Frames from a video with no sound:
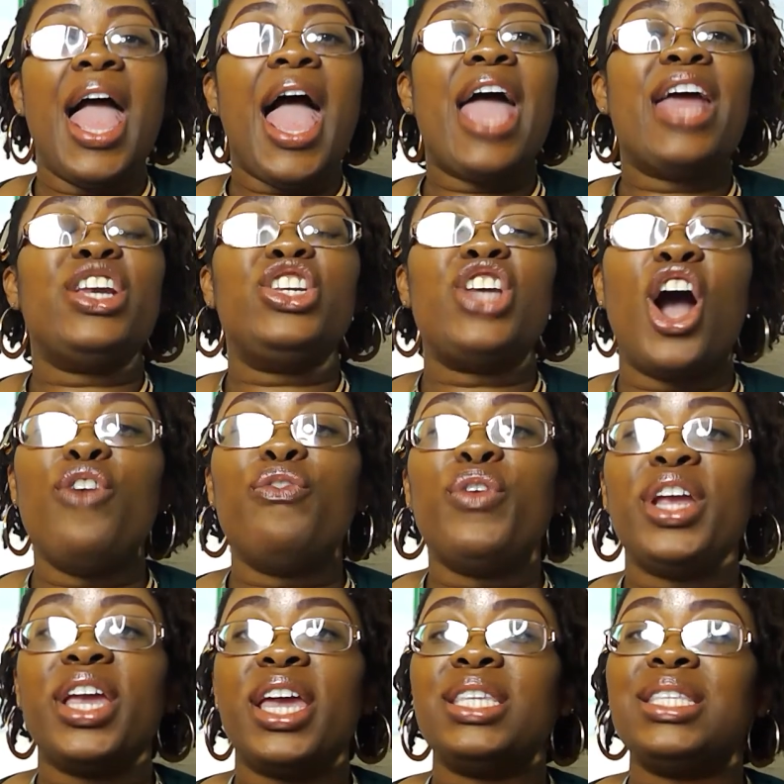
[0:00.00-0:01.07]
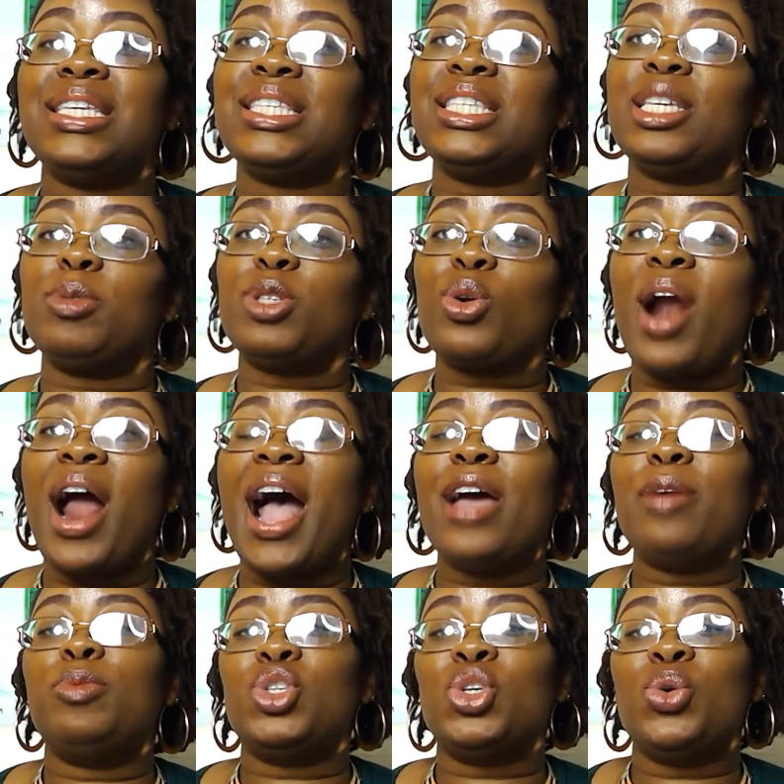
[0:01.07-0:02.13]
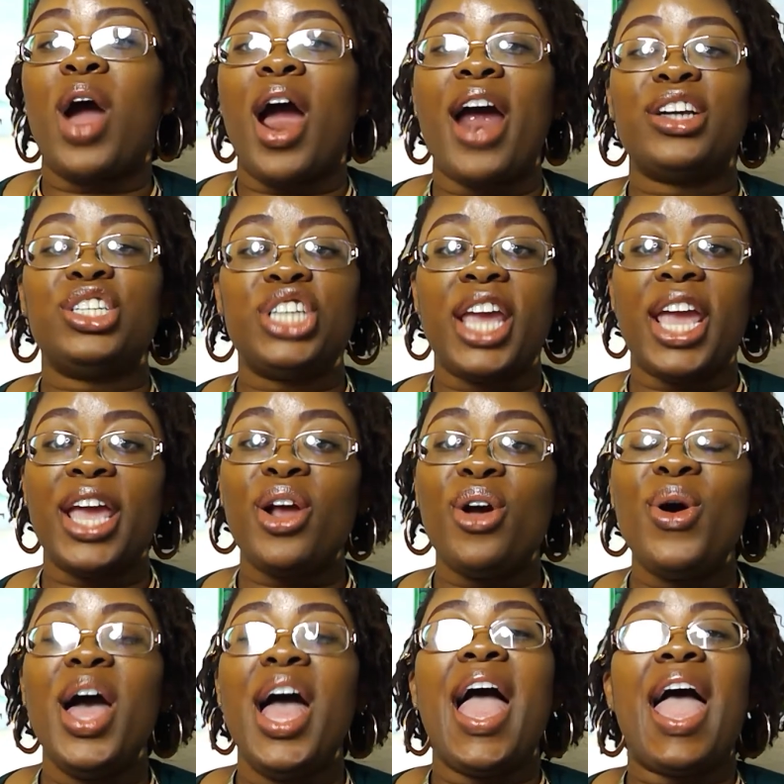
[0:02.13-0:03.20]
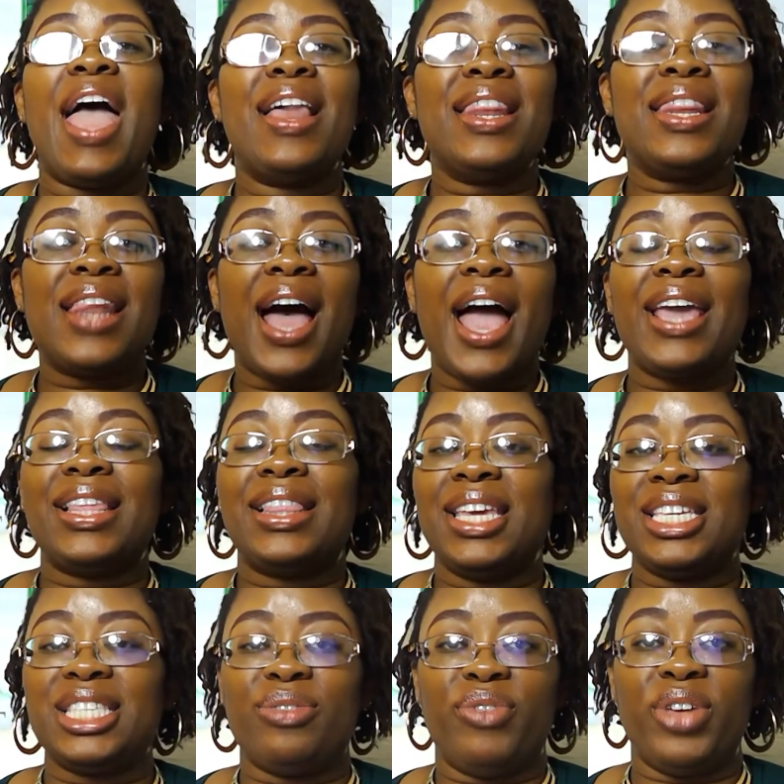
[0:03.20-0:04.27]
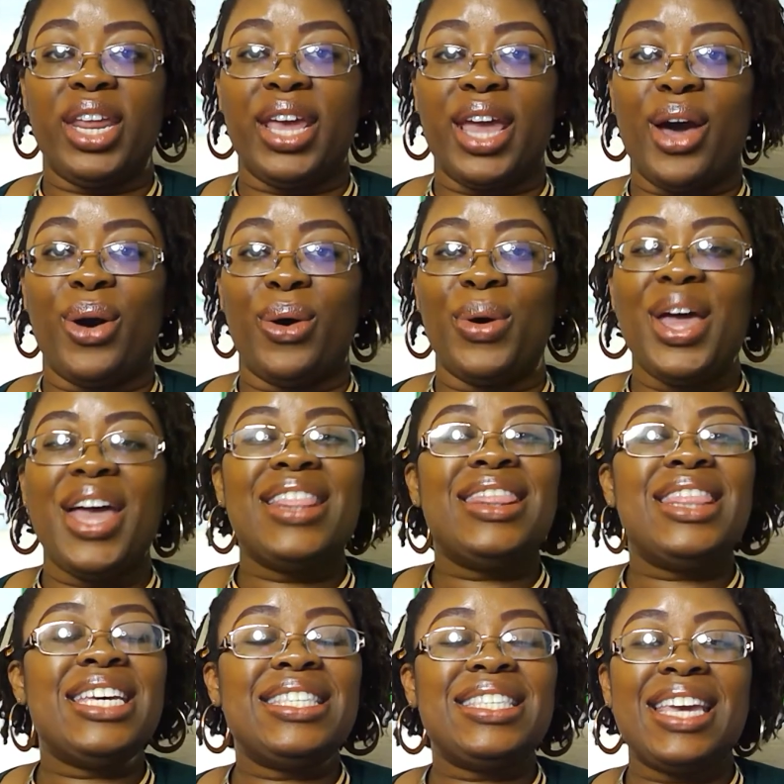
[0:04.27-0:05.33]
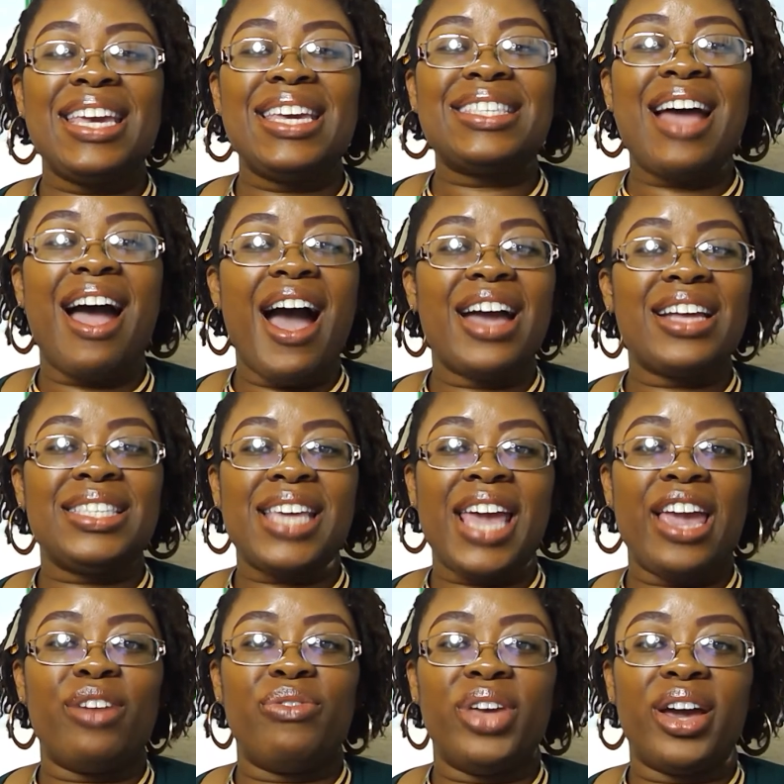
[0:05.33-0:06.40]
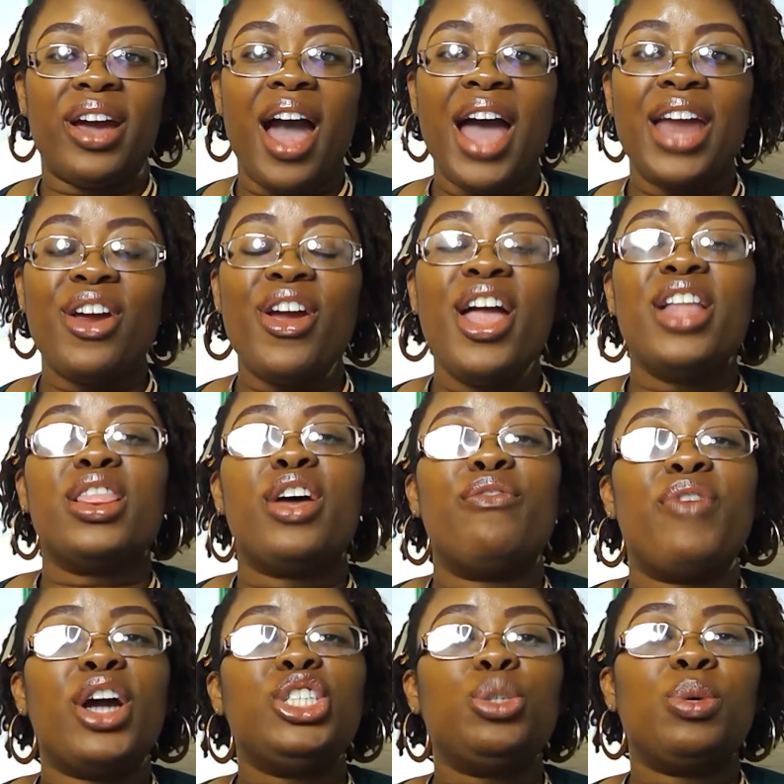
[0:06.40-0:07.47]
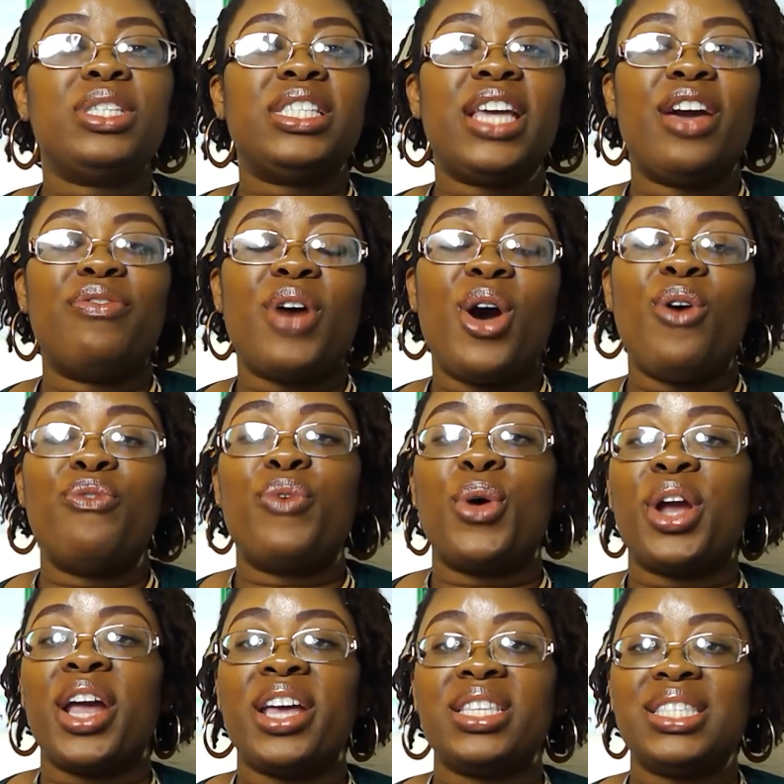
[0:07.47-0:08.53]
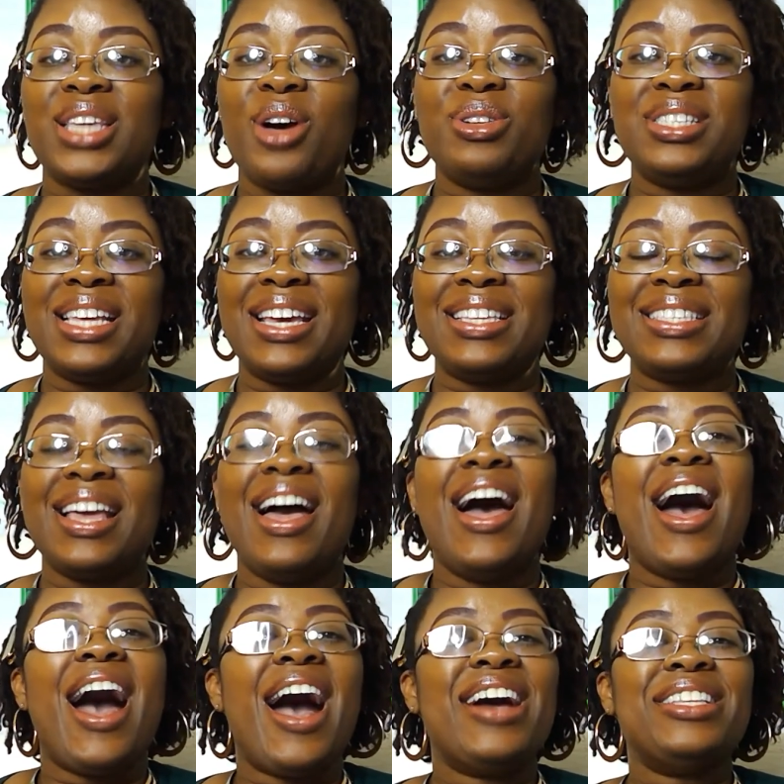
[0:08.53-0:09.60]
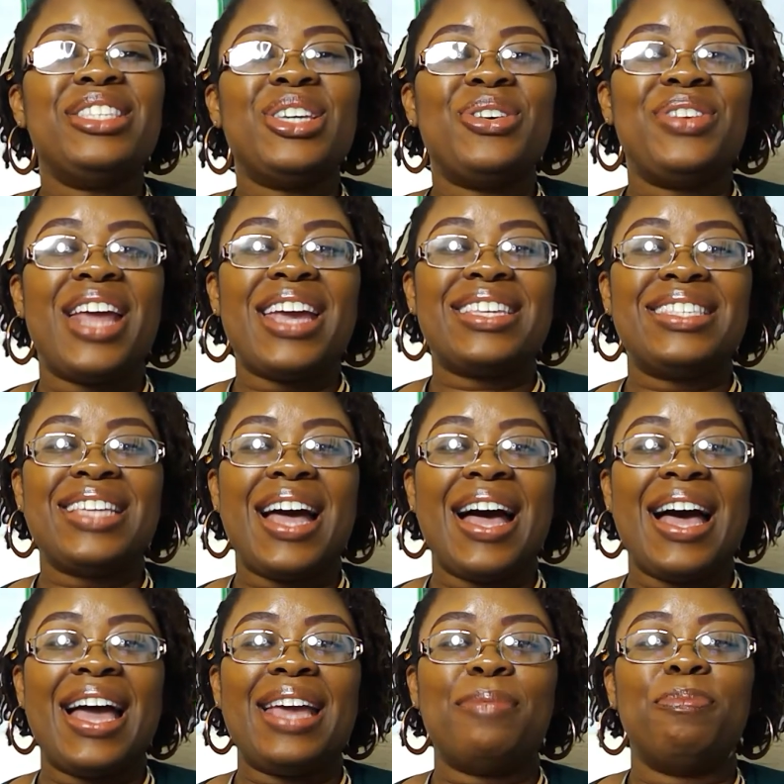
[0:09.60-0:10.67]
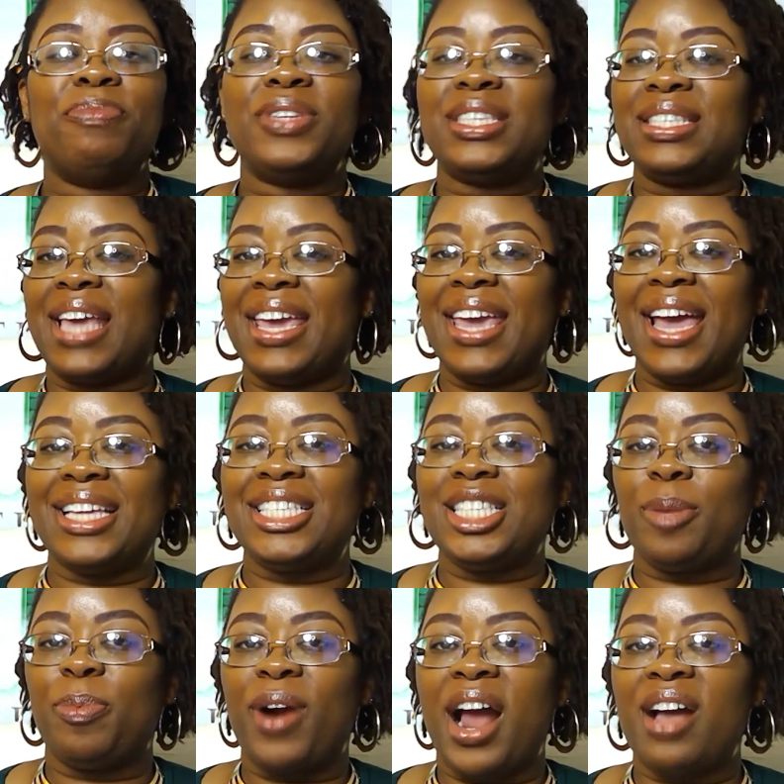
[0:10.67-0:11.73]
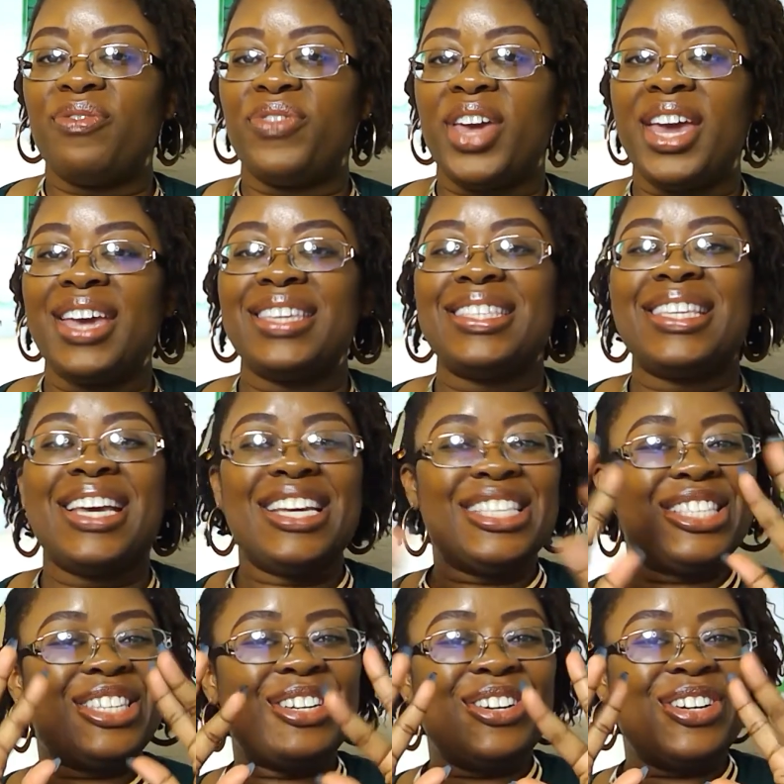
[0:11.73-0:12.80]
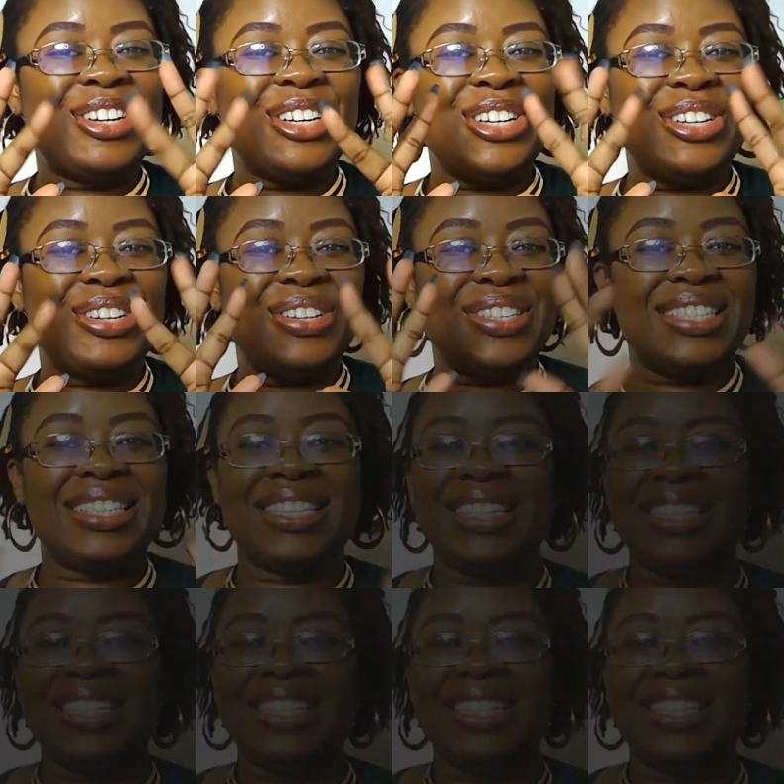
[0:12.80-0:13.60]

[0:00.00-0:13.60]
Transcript: And don't forget to subscribe to our channel and like this video. This is Octavia Conner, the virtual CFO for consultants. Until next time, say yes to profits. Toodles!